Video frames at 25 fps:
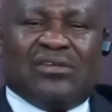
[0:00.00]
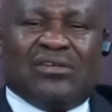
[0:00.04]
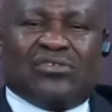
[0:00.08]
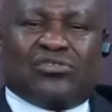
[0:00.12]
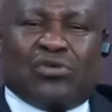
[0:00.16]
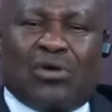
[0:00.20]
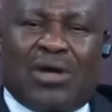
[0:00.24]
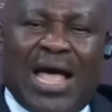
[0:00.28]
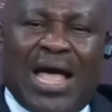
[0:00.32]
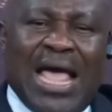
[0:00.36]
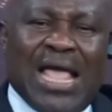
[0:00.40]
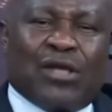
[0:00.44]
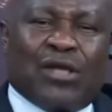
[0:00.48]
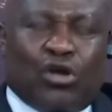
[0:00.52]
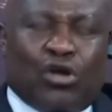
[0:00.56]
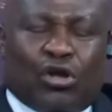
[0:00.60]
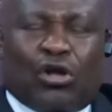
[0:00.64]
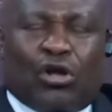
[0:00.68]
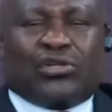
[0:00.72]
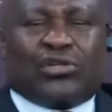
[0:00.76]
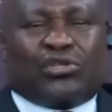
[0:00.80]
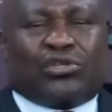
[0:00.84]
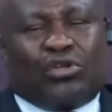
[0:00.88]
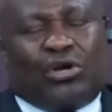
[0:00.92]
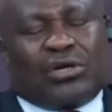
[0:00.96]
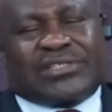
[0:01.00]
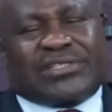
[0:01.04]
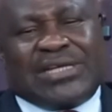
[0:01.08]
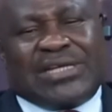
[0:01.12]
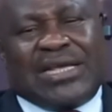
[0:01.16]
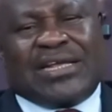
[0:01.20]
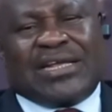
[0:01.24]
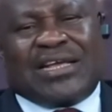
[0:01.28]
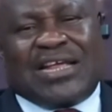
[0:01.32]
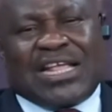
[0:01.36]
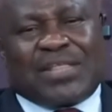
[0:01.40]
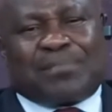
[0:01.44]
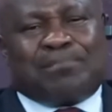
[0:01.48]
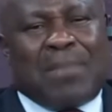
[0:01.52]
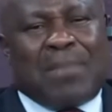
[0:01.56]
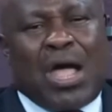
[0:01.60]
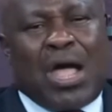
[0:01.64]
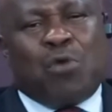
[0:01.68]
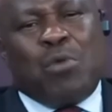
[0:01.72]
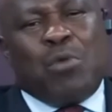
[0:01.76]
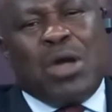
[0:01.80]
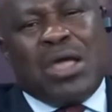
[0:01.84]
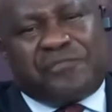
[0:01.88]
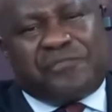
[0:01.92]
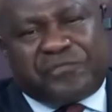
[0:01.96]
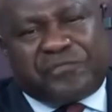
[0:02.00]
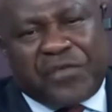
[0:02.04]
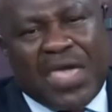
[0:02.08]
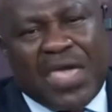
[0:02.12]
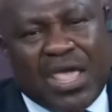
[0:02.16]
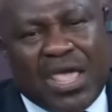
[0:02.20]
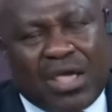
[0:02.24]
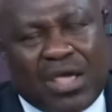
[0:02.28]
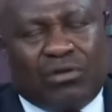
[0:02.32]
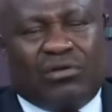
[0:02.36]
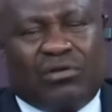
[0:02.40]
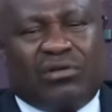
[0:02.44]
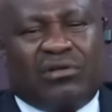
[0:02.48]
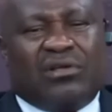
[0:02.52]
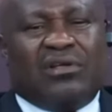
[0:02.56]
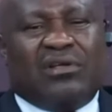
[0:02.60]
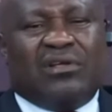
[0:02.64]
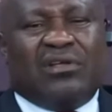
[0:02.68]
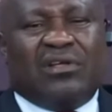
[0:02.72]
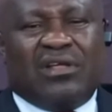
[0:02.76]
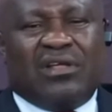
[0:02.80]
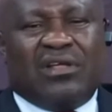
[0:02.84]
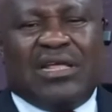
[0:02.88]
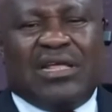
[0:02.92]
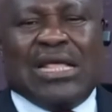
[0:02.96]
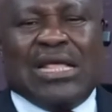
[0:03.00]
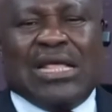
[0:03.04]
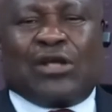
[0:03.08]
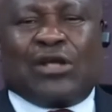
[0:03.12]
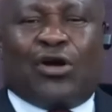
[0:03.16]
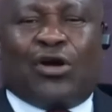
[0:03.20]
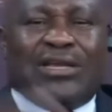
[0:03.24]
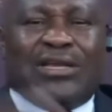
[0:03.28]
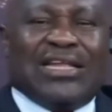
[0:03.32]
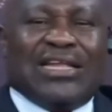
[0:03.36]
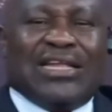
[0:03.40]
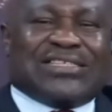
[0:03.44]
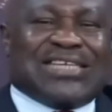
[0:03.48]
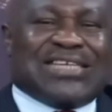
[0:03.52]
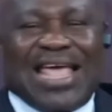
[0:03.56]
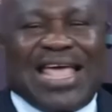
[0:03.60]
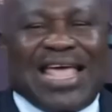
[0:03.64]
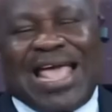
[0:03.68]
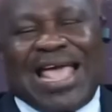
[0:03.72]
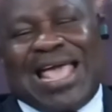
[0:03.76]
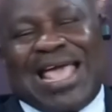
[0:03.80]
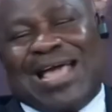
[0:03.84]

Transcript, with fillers: So how you go come talk say gate man will fail? He call he say, eh,